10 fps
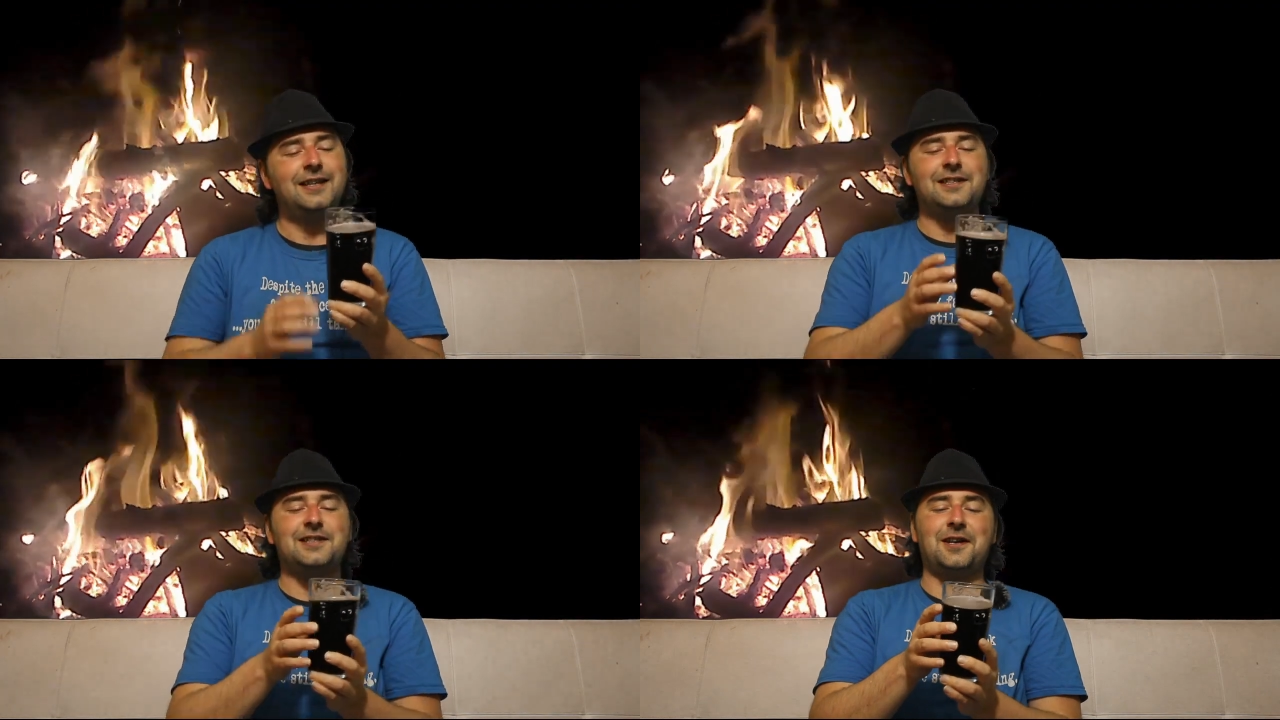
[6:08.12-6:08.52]

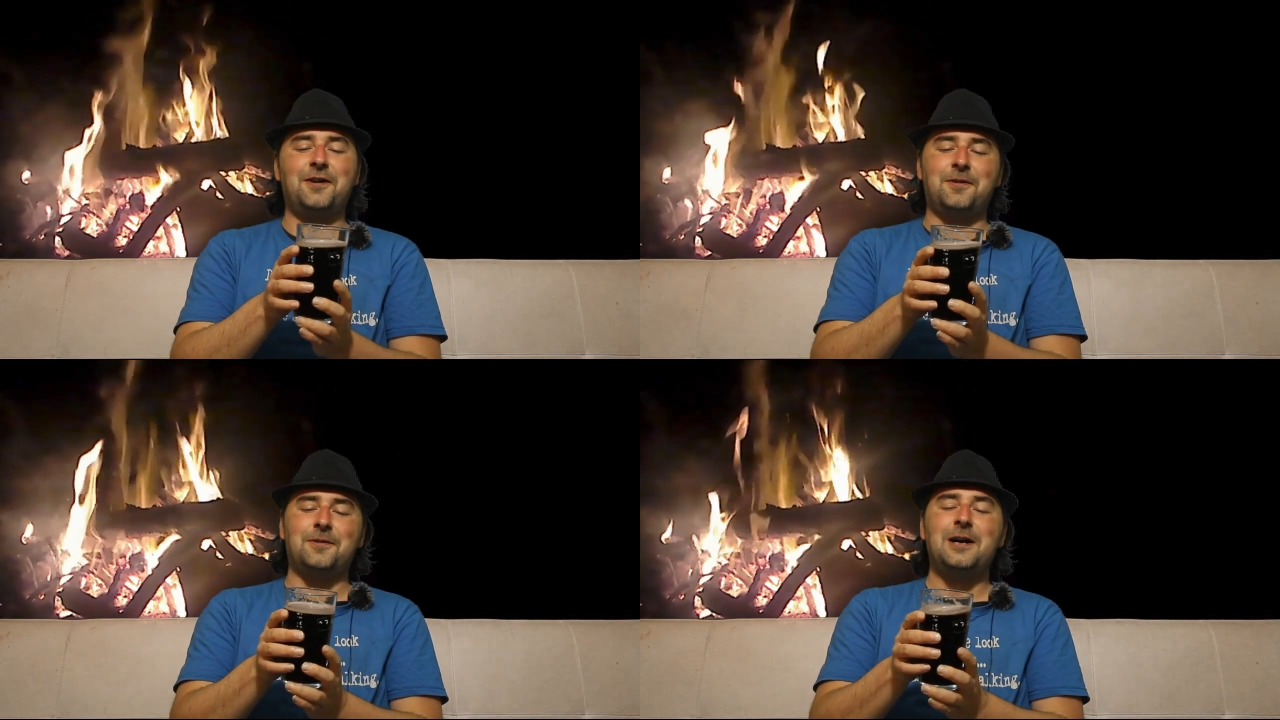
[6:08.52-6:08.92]

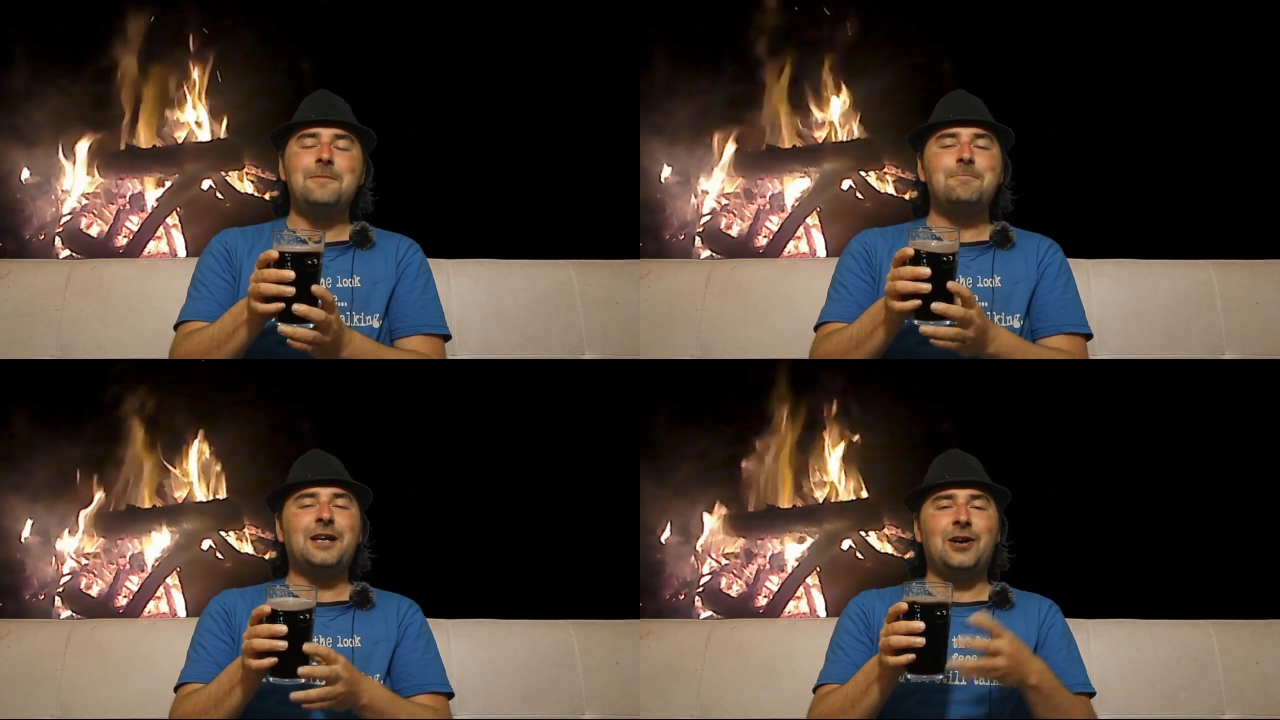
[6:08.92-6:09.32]
So
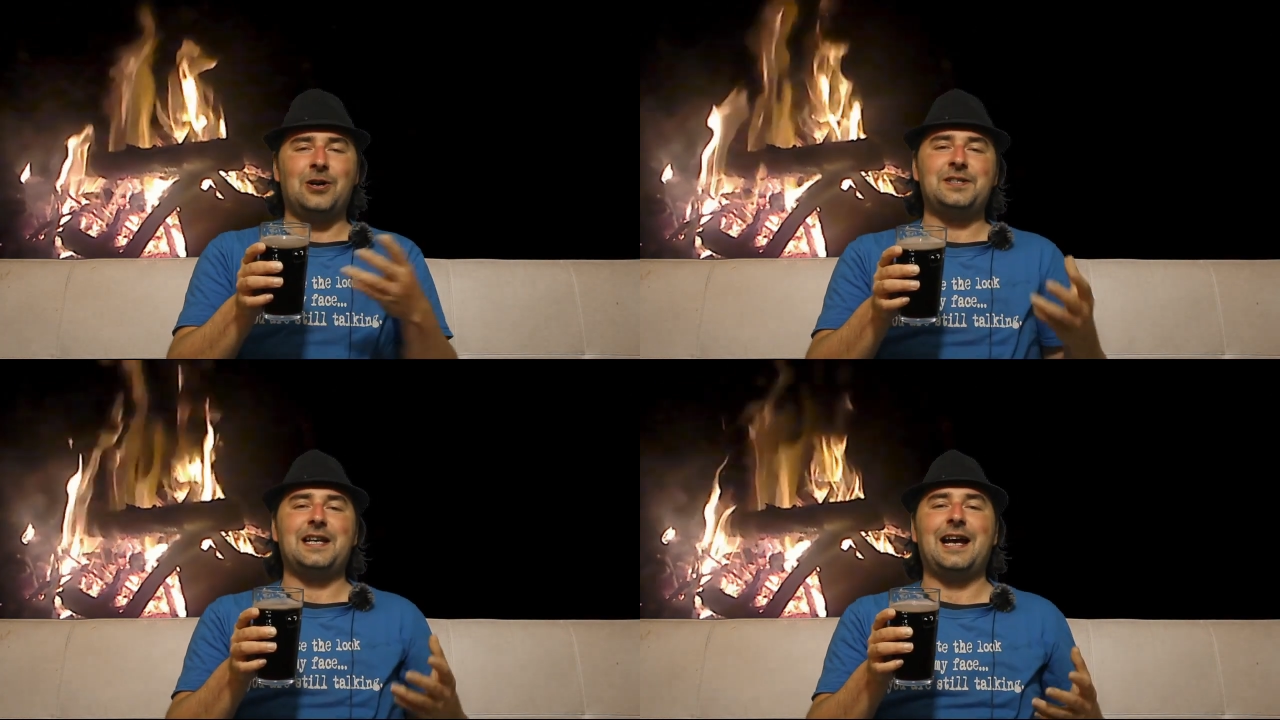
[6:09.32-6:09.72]

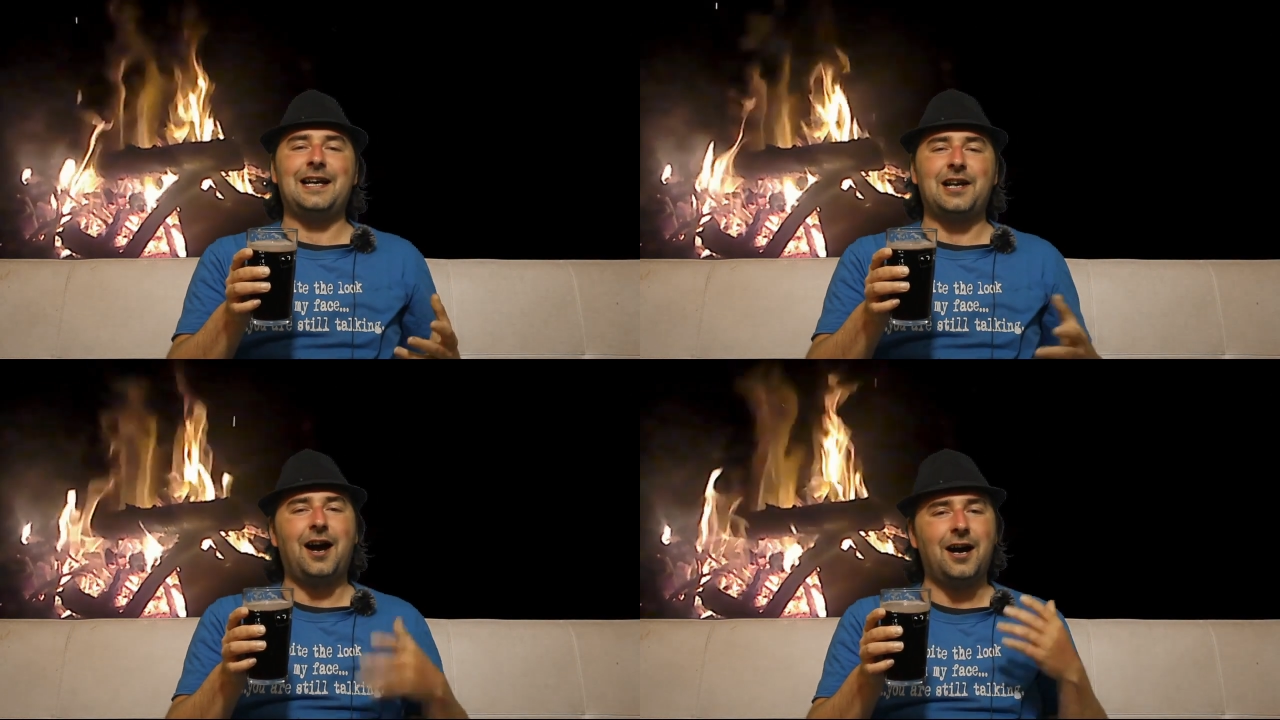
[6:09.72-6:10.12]
because it
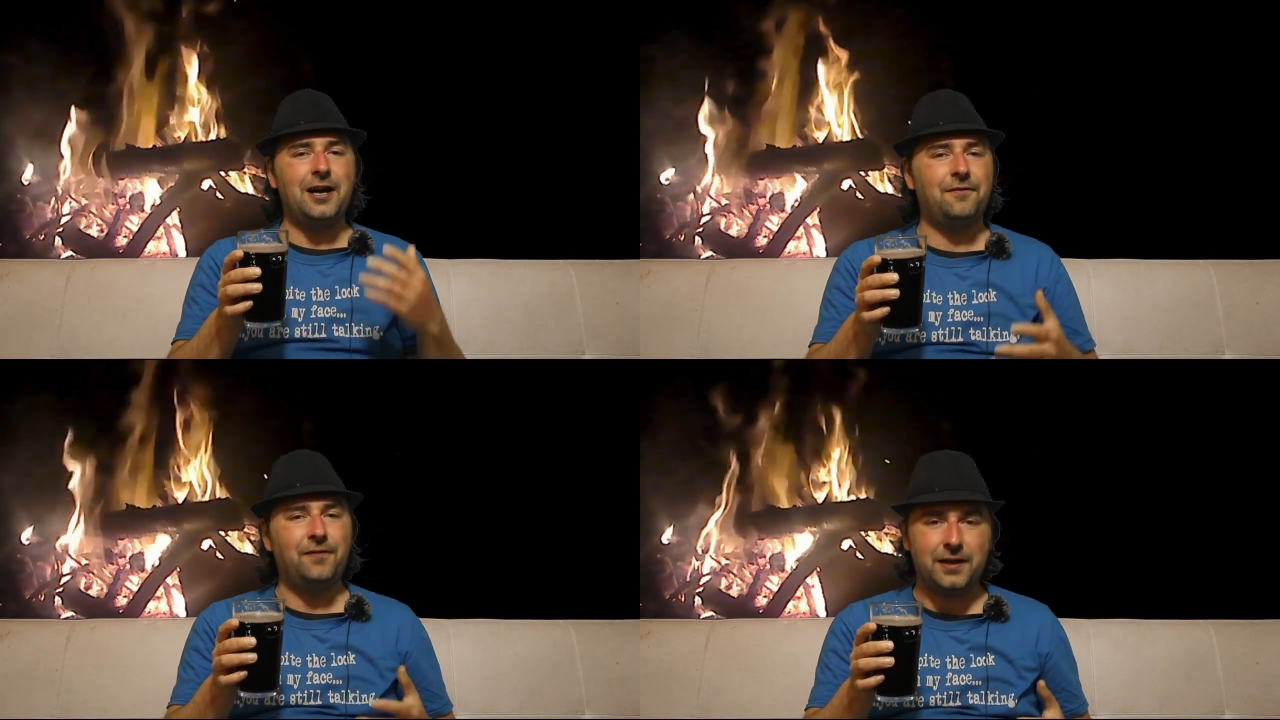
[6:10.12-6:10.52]
had a
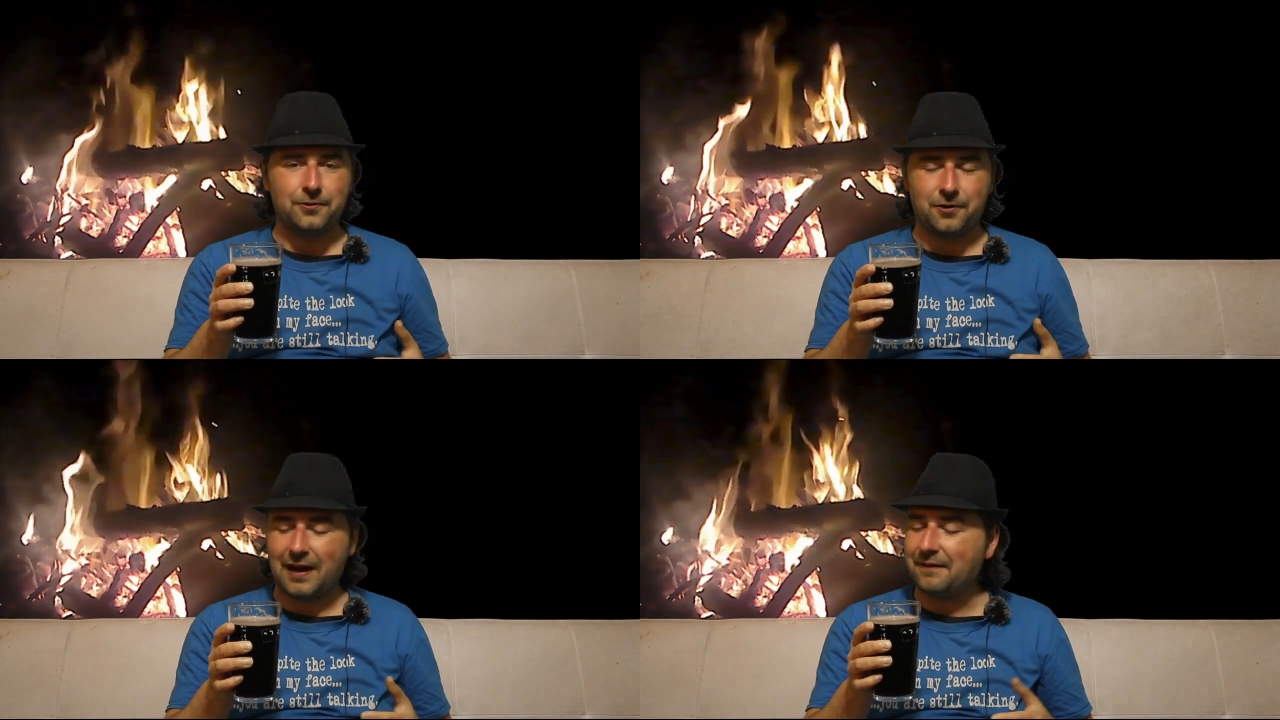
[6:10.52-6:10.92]
higher
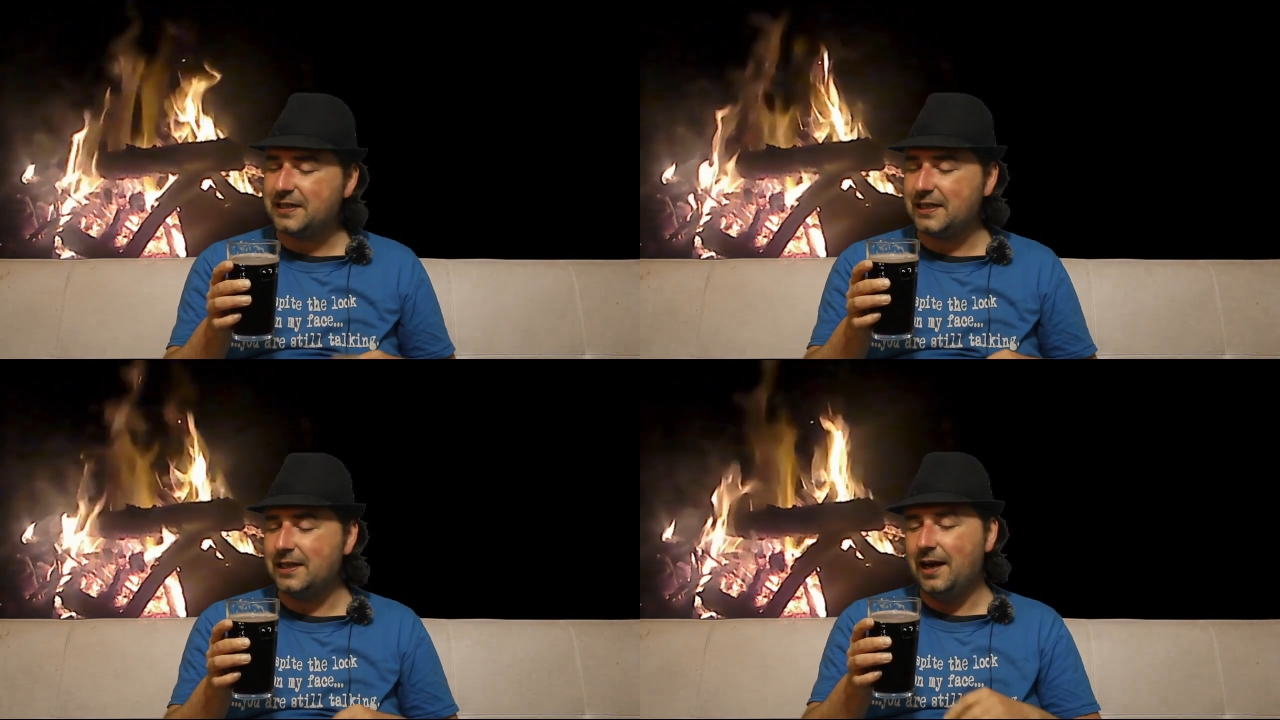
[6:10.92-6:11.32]
final
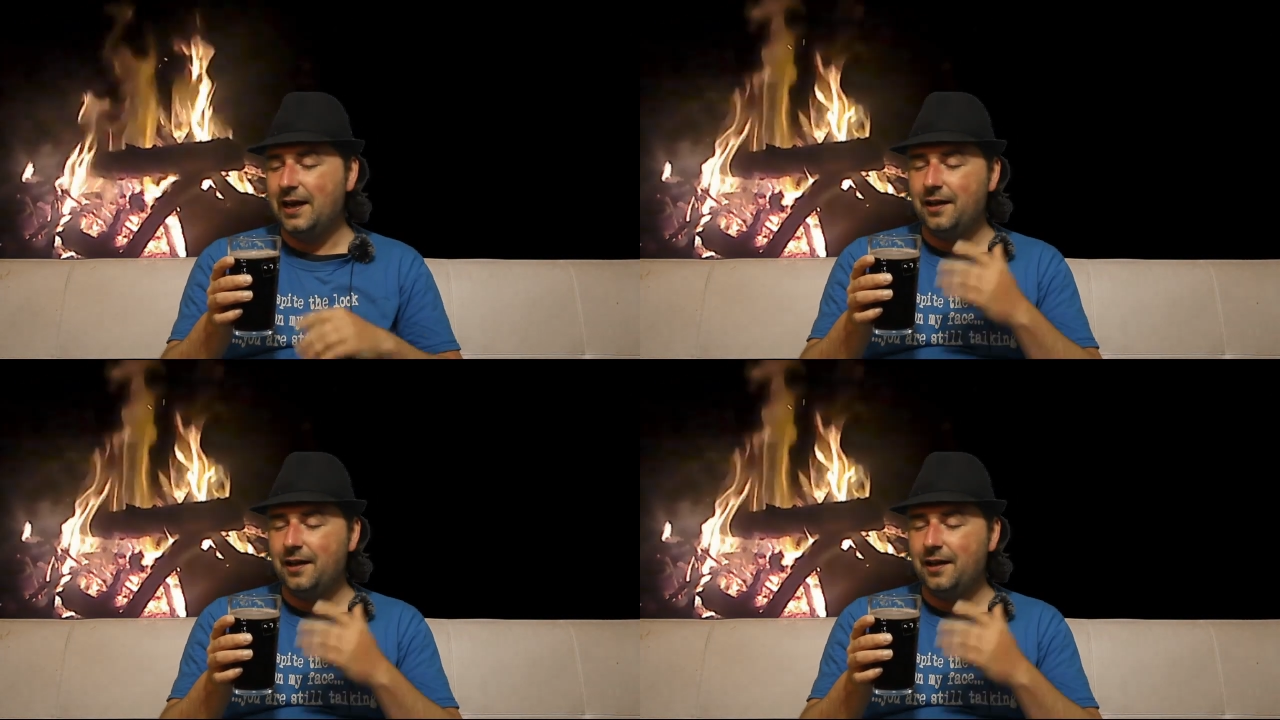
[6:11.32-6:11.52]
gravity,